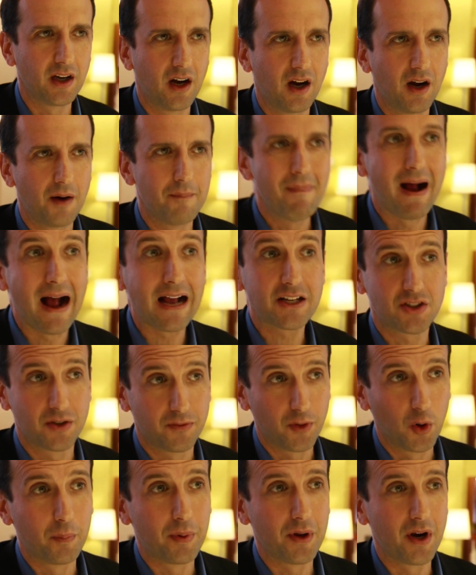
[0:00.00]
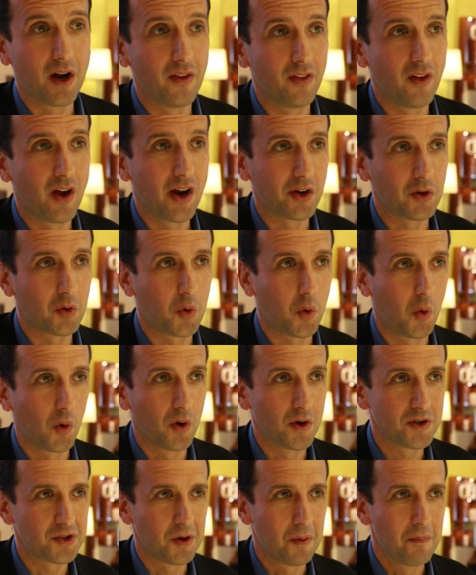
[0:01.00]
a massive open online
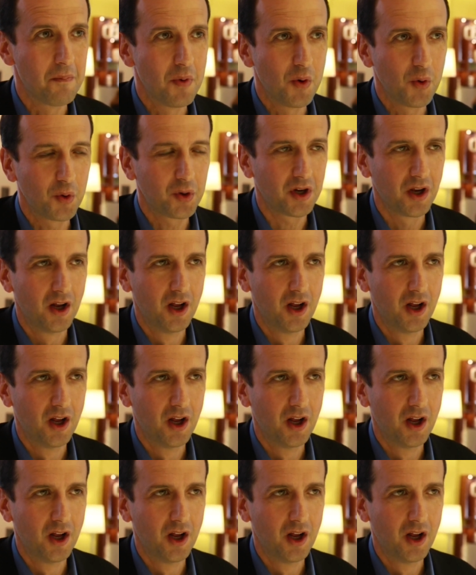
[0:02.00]
course, a MOOC,